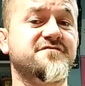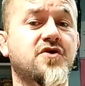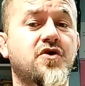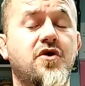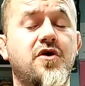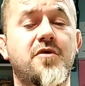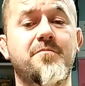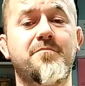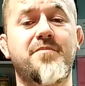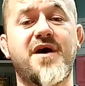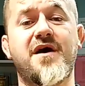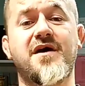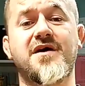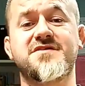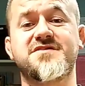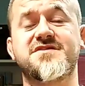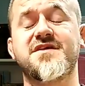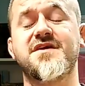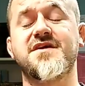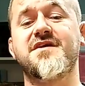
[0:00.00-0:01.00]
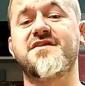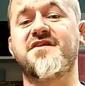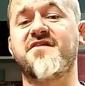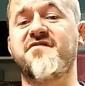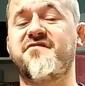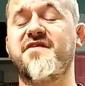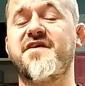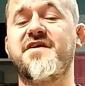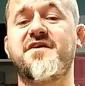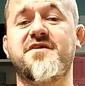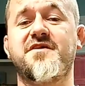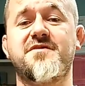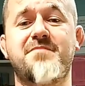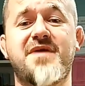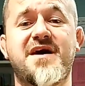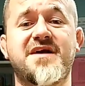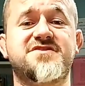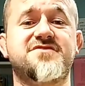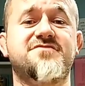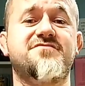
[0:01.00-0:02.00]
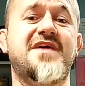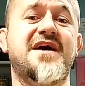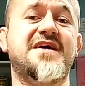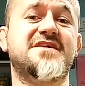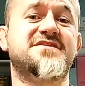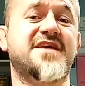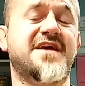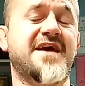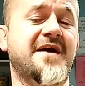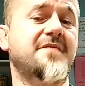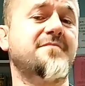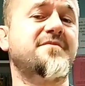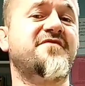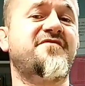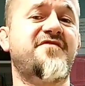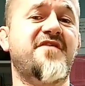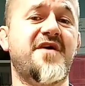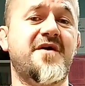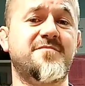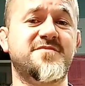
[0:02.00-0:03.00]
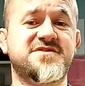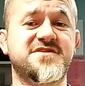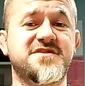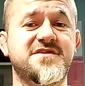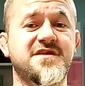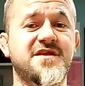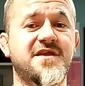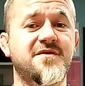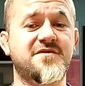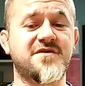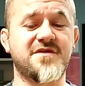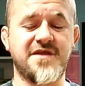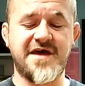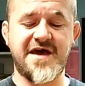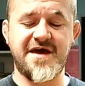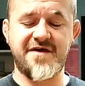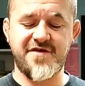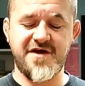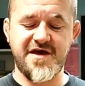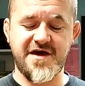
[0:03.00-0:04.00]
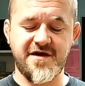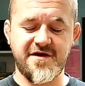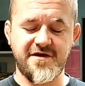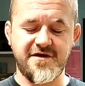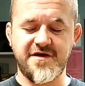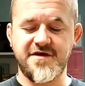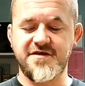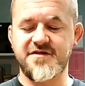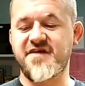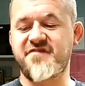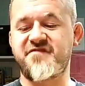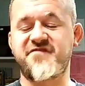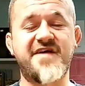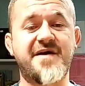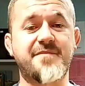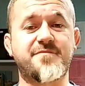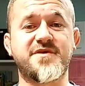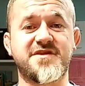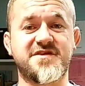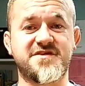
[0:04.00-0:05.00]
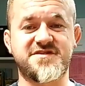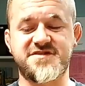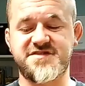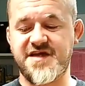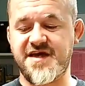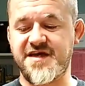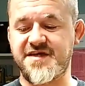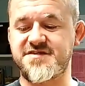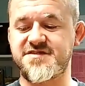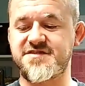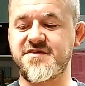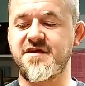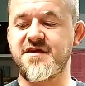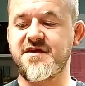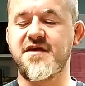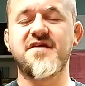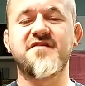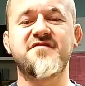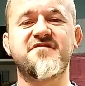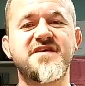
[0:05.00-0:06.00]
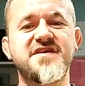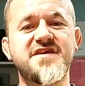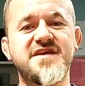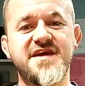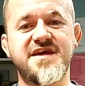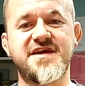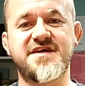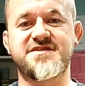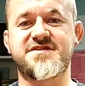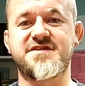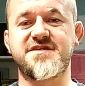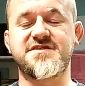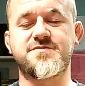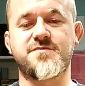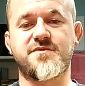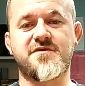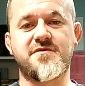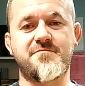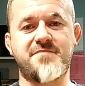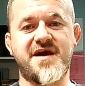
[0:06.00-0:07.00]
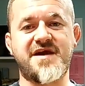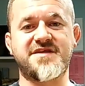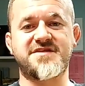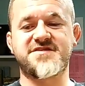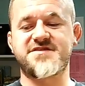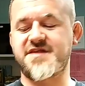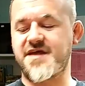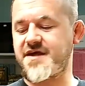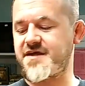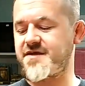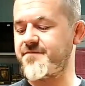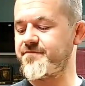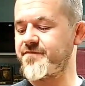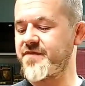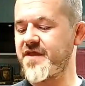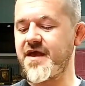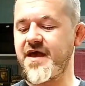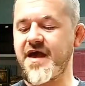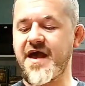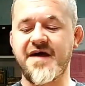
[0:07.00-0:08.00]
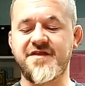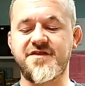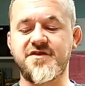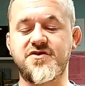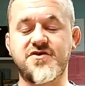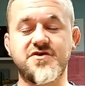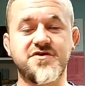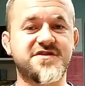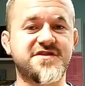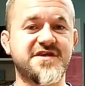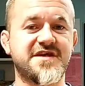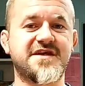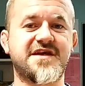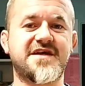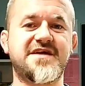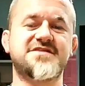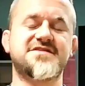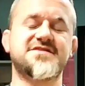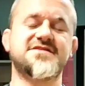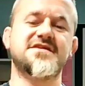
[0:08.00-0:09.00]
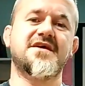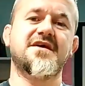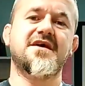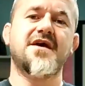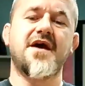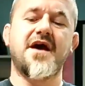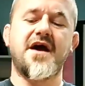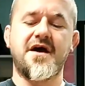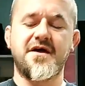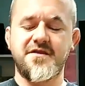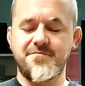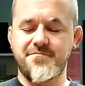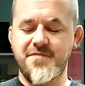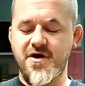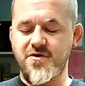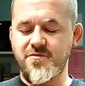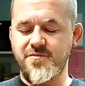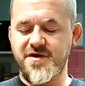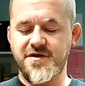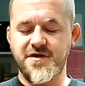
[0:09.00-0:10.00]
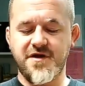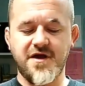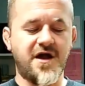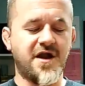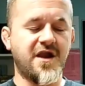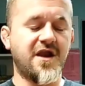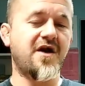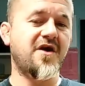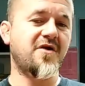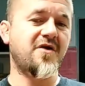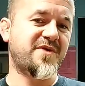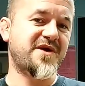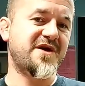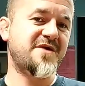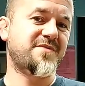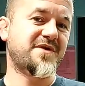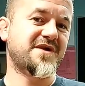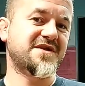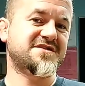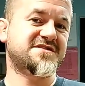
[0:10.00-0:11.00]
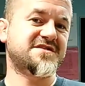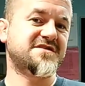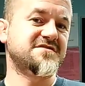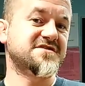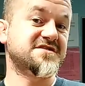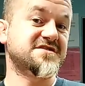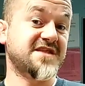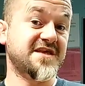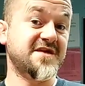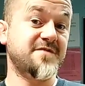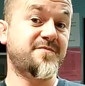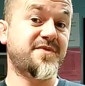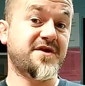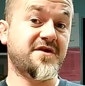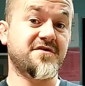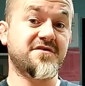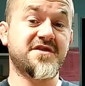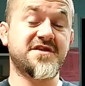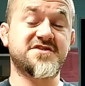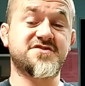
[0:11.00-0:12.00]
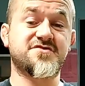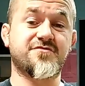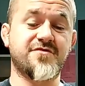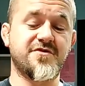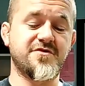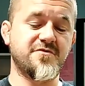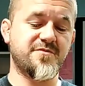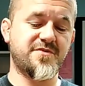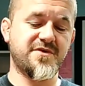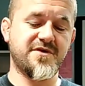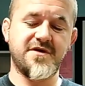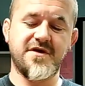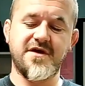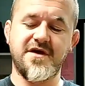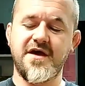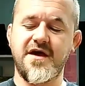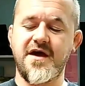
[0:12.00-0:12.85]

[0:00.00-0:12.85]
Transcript: of corn barns. They feed on the mice and rats. They help the farmers in the local area. They're fabulous snakes. For years, these were a mainstay. And the good thing is, at the moment, a lot of people are still sleeping on this group,